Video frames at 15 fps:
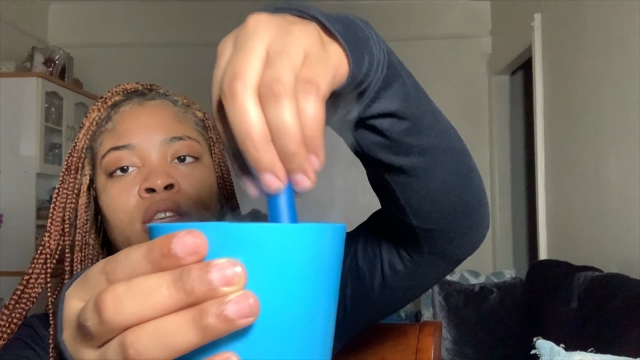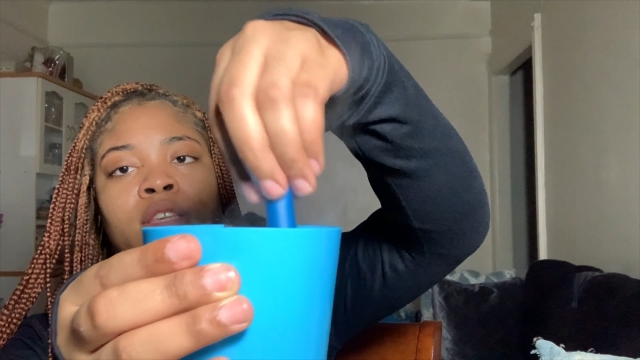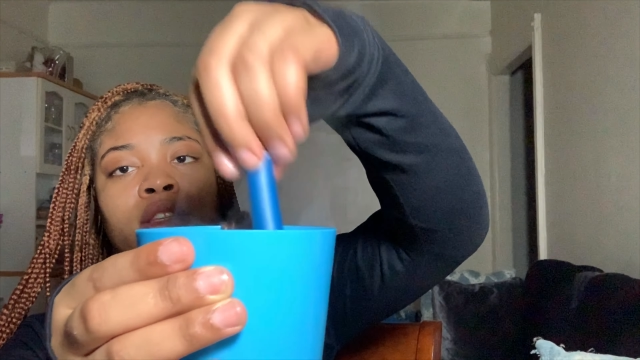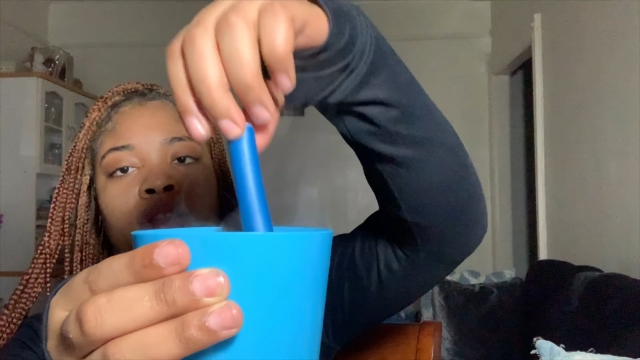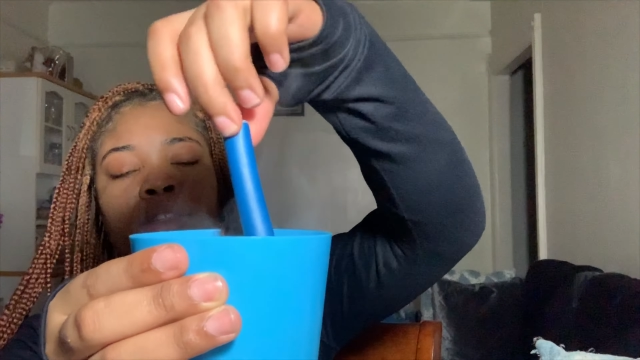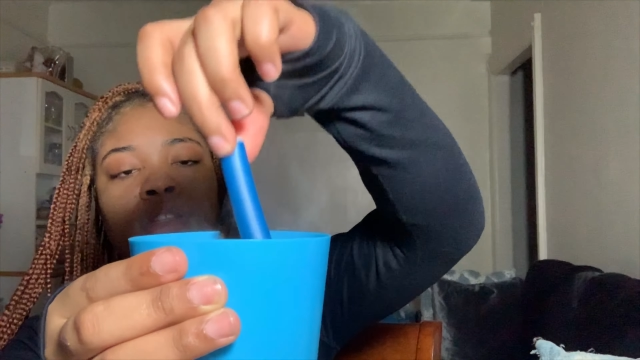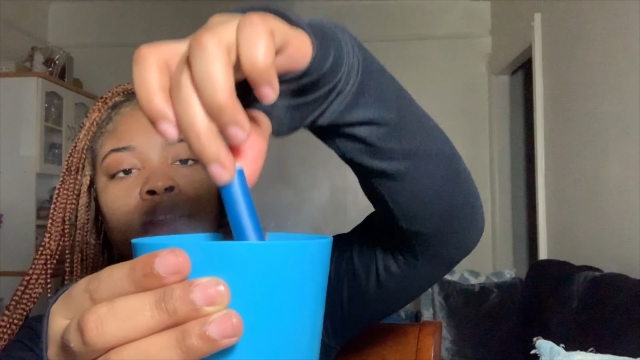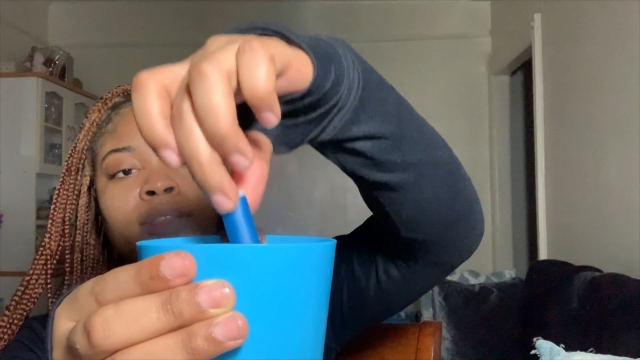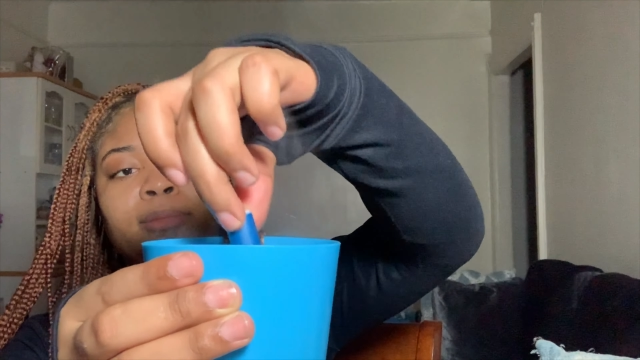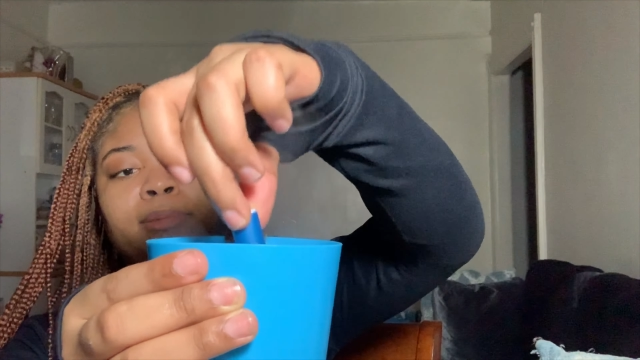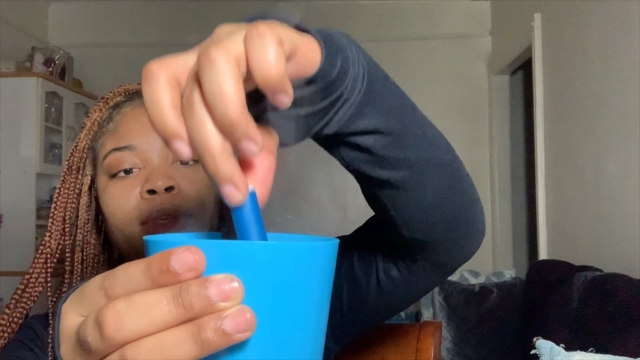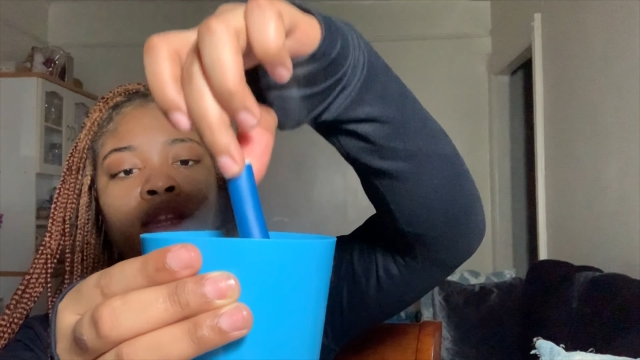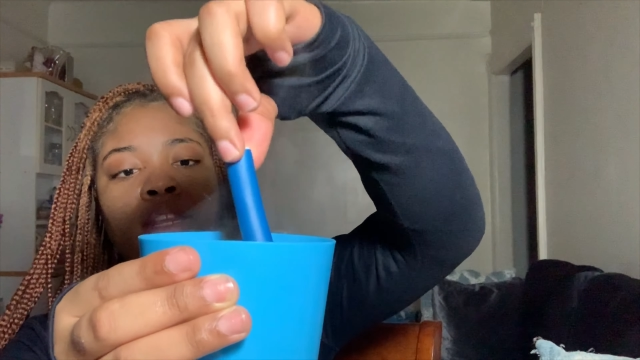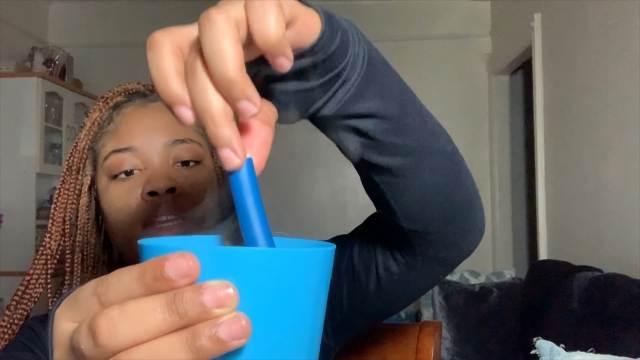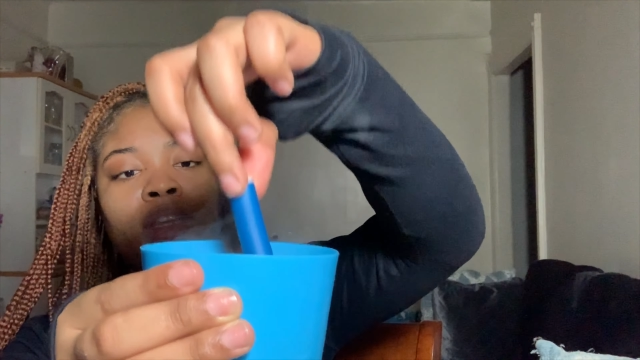Just dip
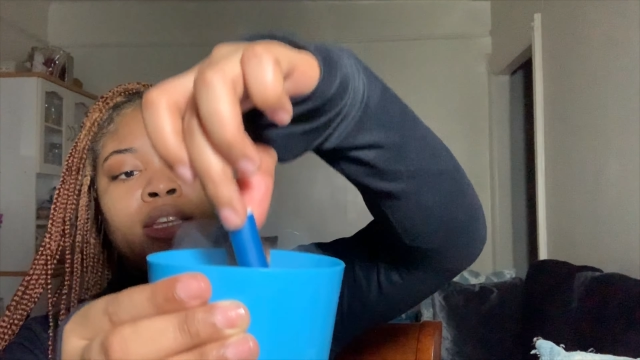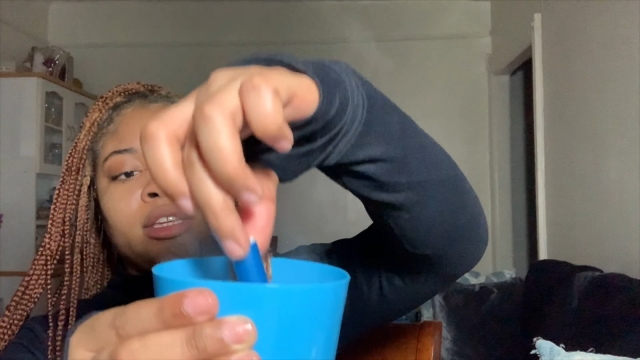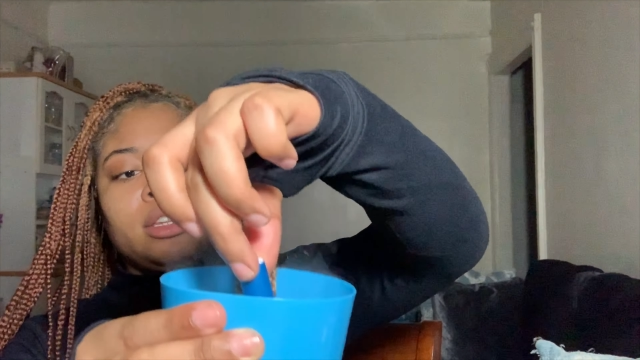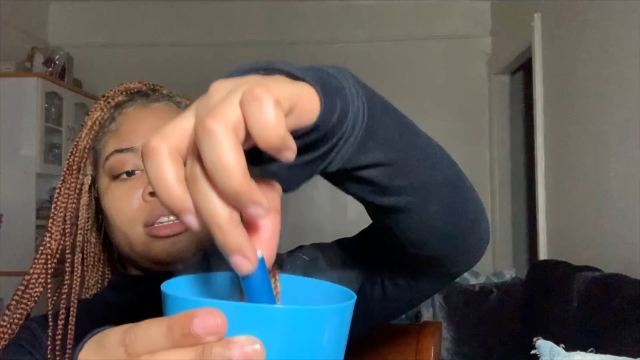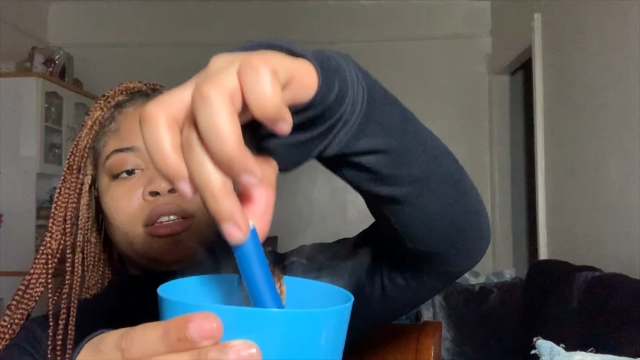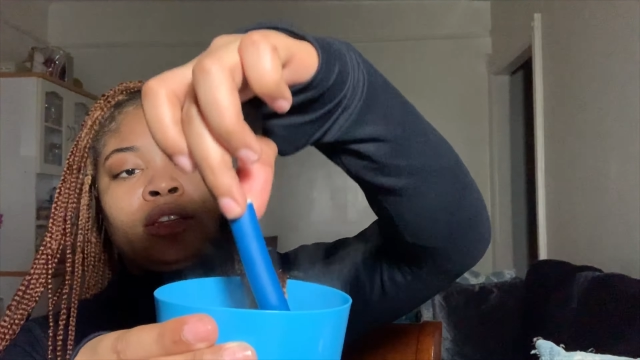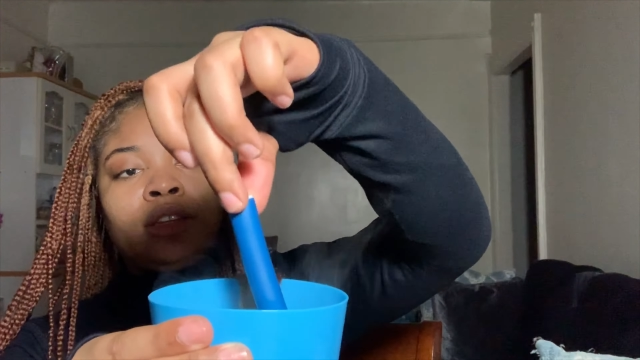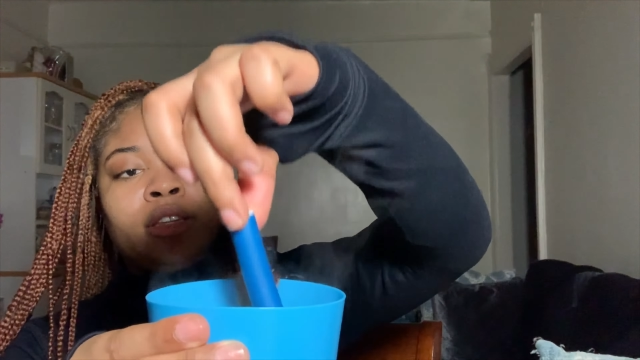it in.